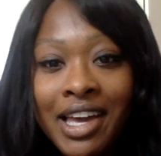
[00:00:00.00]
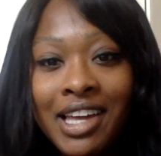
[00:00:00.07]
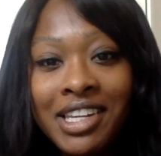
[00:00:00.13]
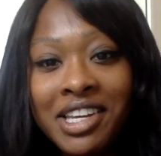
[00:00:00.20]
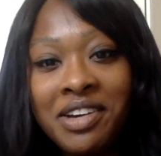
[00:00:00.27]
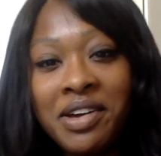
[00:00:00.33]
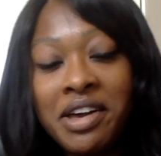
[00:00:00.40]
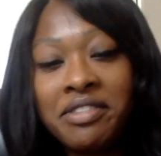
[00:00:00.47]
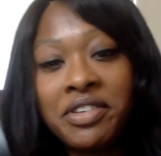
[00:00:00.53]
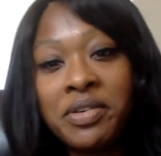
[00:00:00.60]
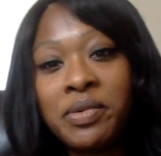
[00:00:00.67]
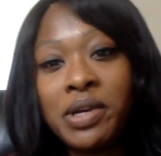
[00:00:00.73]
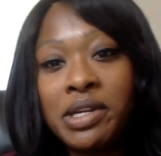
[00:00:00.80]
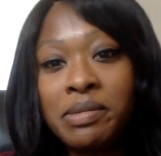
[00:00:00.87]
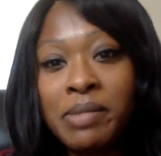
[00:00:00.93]
Hello,
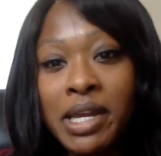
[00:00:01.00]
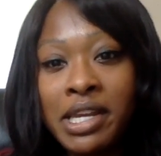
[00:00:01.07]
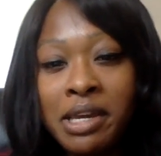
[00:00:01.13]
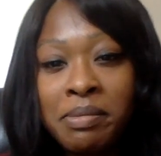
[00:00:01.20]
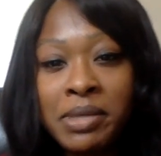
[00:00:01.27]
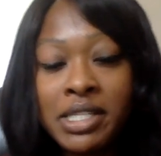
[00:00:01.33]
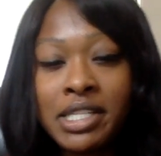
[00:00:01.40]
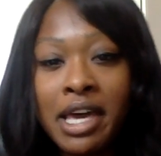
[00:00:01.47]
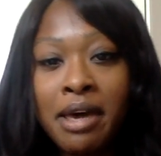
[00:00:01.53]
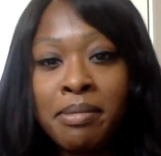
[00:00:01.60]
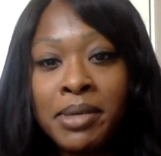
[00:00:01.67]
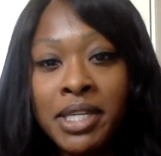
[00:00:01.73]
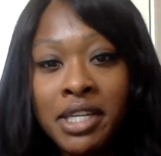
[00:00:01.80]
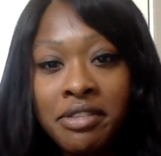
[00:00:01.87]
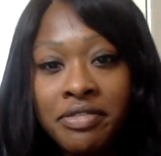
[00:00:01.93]
everyone. My name is
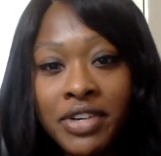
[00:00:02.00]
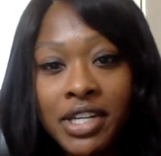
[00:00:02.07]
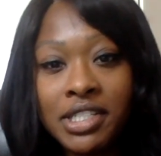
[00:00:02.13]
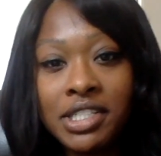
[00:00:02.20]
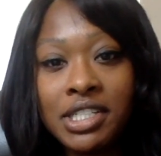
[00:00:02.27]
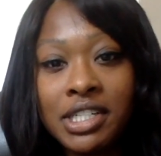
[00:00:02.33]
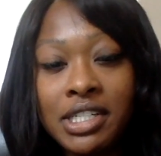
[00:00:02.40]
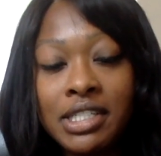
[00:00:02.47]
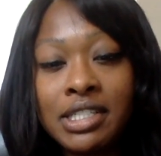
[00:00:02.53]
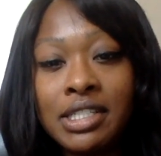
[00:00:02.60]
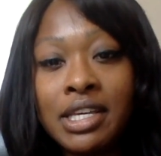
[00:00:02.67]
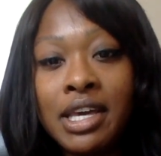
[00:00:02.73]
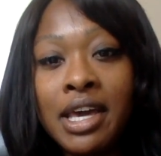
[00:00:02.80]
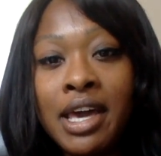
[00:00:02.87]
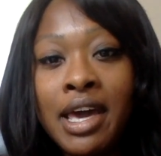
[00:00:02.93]
Ebony Funches,
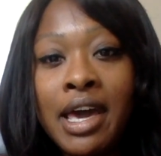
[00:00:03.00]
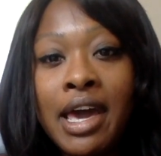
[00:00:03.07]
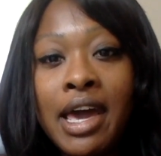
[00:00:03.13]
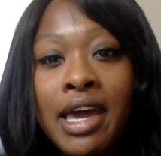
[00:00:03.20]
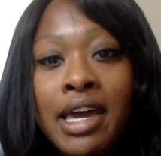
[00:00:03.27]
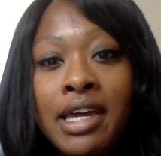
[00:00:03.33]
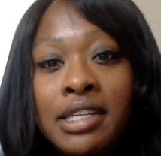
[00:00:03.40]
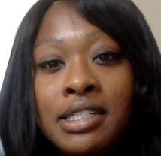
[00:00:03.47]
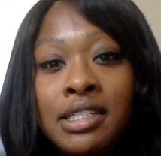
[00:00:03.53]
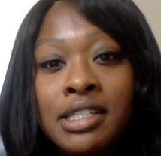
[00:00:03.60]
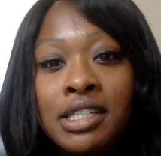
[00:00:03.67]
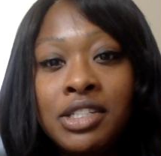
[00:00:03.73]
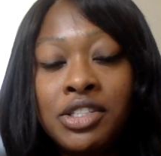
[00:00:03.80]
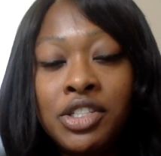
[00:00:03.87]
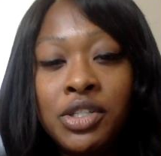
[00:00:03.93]
and
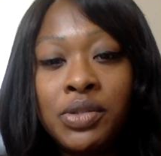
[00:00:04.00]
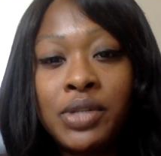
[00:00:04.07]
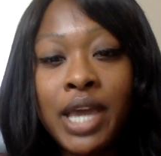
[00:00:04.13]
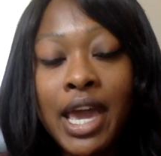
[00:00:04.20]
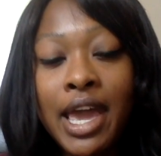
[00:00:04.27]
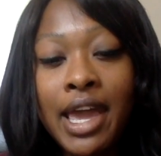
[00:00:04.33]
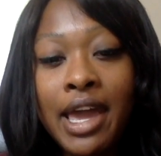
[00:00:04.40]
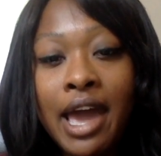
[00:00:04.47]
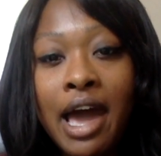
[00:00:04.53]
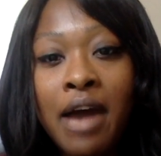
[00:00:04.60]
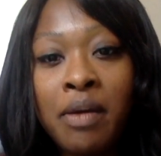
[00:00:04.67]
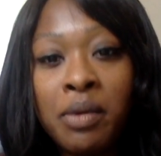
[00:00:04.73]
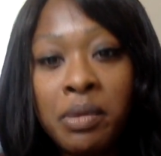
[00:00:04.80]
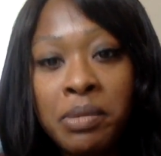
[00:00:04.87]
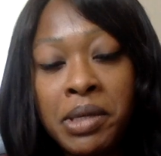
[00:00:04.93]
today I
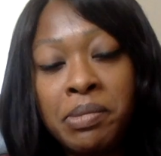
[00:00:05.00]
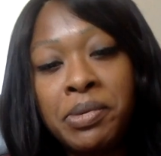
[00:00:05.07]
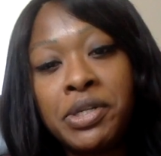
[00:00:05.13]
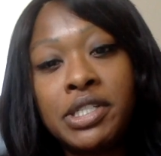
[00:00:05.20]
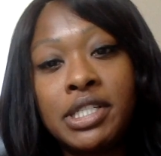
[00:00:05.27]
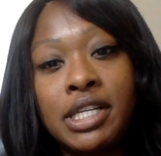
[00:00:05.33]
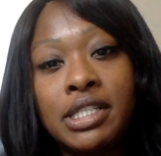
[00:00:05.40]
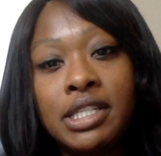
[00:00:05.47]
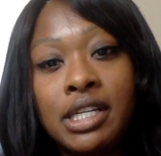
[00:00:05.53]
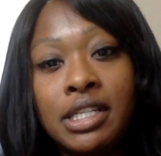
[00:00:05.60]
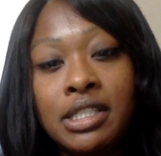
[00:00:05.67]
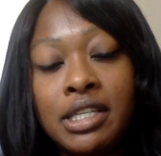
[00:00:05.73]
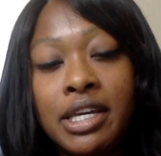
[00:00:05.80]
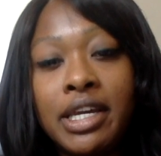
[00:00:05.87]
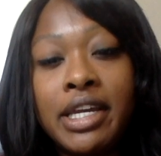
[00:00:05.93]
will be
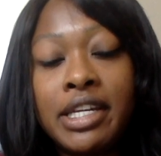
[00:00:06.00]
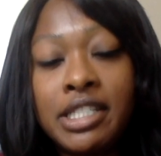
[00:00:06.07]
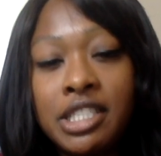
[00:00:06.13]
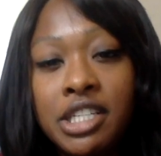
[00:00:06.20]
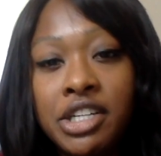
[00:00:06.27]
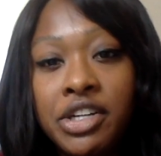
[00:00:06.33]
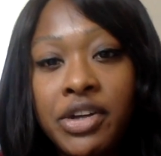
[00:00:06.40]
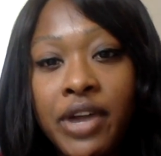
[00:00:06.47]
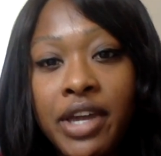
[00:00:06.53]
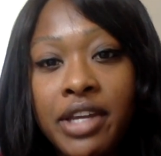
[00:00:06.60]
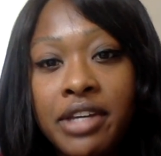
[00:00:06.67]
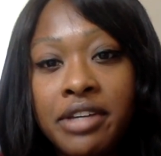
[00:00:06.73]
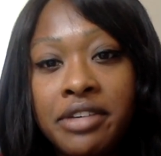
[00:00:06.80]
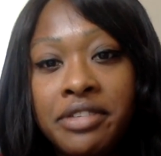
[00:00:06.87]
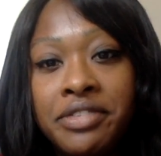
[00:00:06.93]
presenting the
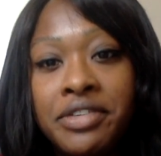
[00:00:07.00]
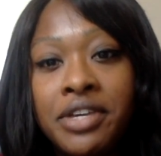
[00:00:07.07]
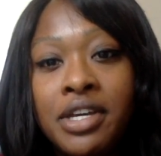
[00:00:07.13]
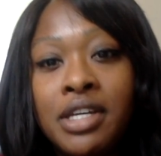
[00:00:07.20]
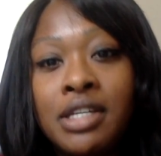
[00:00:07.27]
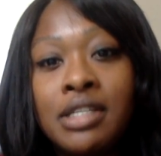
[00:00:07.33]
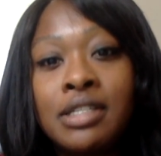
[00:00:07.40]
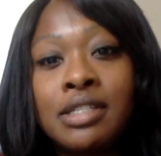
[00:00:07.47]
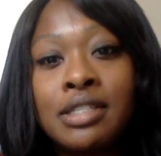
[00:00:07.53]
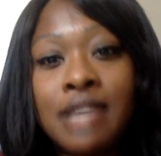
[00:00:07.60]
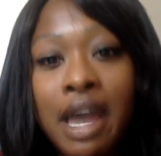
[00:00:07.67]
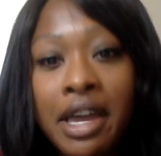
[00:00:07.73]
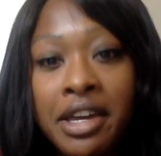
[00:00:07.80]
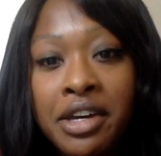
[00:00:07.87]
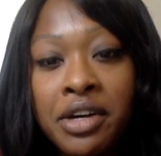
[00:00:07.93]
Integrative
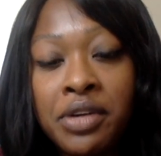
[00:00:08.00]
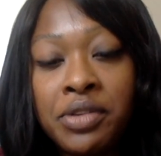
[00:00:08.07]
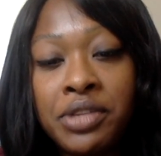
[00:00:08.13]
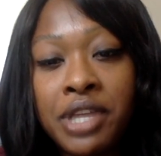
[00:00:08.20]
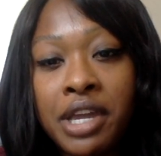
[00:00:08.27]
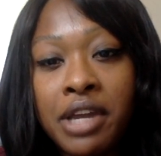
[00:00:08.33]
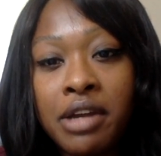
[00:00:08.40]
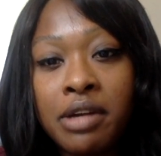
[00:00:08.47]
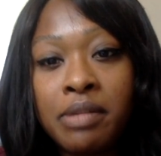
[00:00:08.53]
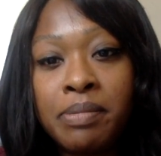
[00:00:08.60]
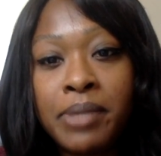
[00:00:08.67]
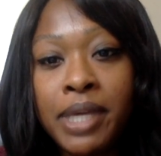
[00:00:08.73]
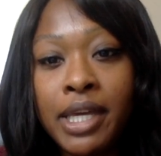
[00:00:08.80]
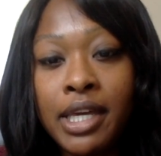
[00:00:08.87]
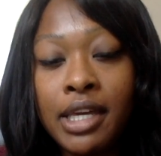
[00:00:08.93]

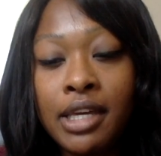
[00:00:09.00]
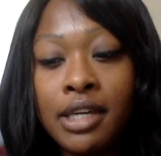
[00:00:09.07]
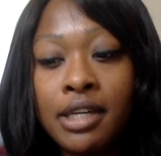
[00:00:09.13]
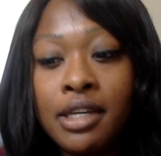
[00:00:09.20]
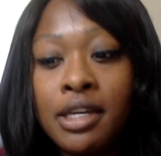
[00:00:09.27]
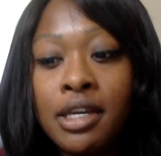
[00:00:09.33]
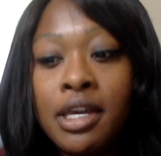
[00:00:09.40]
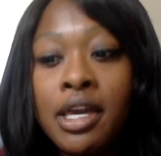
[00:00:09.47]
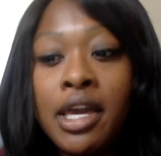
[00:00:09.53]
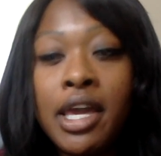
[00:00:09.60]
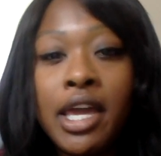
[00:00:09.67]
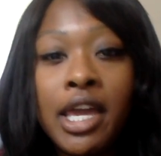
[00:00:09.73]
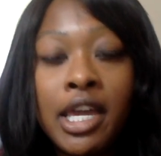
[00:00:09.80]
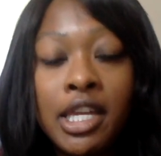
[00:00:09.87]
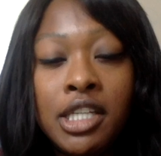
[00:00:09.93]
Psychotherapy
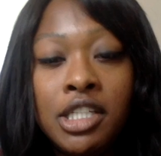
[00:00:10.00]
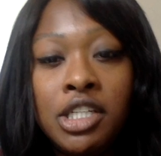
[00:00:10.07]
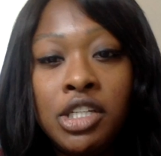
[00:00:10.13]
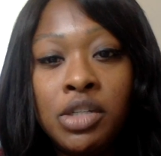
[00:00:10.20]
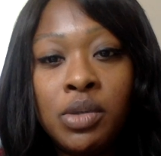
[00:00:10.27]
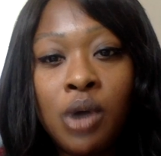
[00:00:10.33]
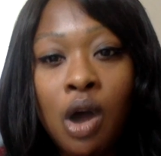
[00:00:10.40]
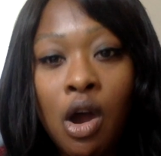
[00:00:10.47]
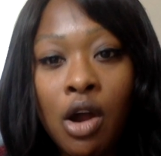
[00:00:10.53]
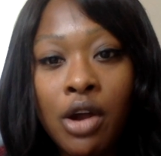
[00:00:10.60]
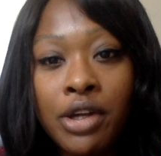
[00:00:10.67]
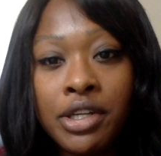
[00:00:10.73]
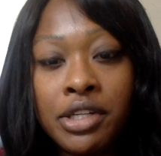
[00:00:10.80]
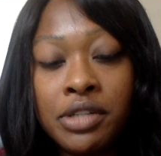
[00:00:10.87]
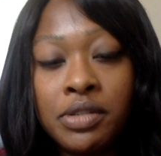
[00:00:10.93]

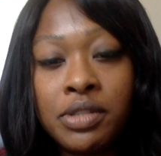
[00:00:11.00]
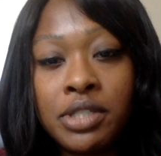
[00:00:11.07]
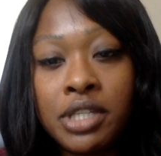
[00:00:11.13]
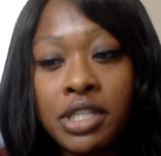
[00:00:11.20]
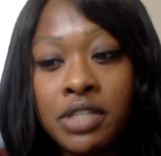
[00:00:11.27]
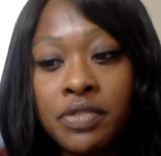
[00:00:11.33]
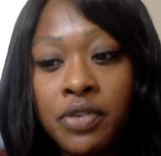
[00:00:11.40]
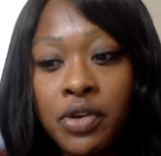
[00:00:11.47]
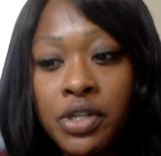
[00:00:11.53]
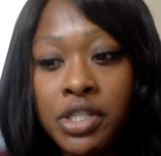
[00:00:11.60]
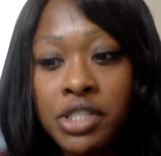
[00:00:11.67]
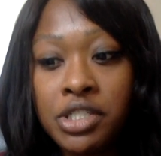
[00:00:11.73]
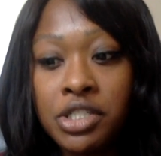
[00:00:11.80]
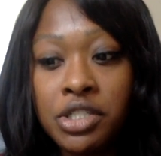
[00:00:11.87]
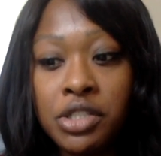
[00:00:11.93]
NURU
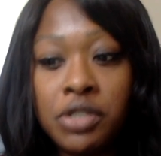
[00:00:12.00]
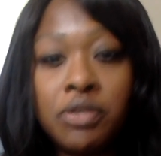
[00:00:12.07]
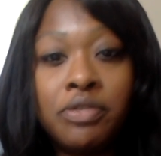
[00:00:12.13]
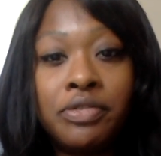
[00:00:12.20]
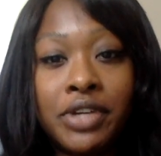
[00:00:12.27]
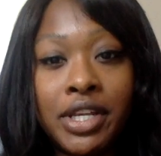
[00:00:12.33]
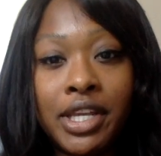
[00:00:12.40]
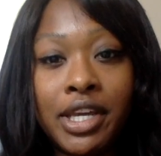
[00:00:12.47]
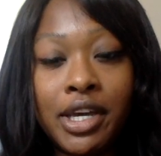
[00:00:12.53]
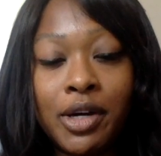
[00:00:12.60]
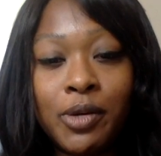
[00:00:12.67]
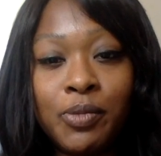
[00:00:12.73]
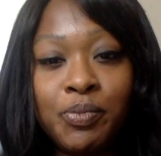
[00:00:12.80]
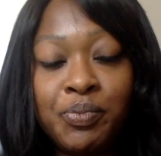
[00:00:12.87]
642 video.